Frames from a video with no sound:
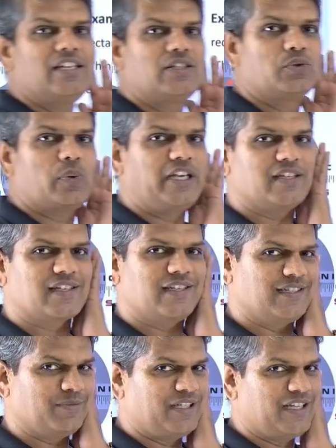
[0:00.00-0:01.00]
20
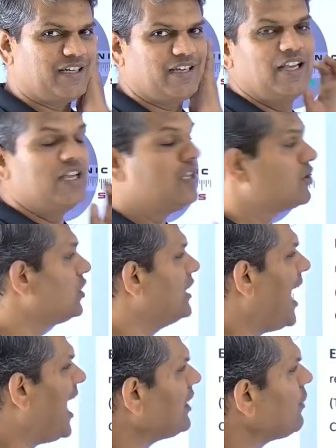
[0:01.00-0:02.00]
centimeter. So
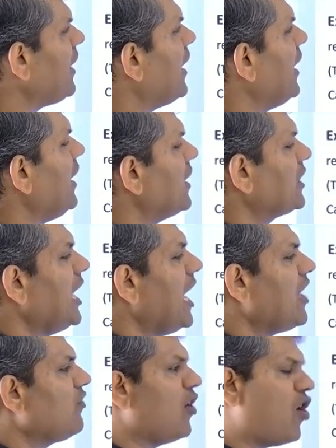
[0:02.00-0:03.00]
that way they are
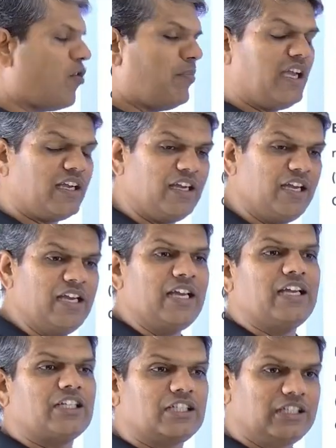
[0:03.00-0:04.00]
forming
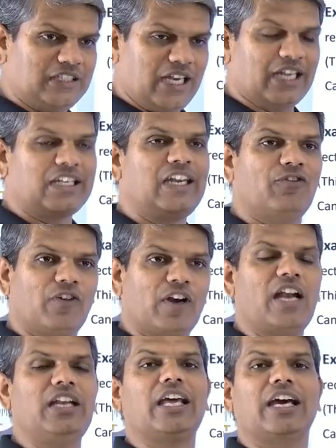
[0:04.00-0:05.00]

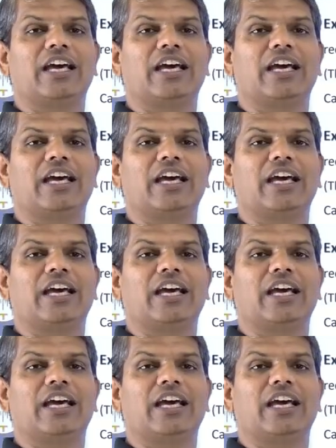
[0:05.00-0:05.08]
different